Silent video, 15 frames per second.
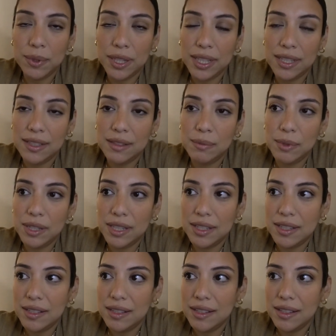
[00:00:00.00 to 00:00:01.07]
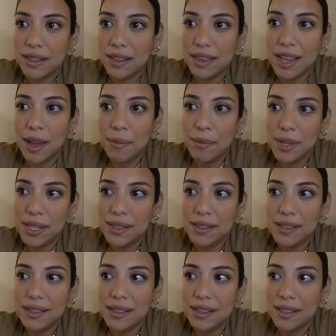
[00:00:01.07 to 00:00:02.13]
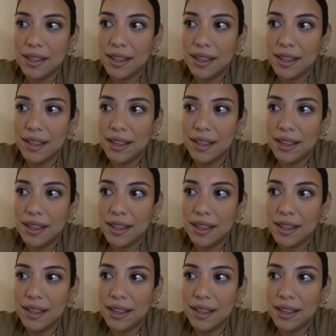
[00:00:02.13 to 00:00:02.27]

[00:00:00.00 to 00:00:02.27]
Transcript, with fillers: place because that means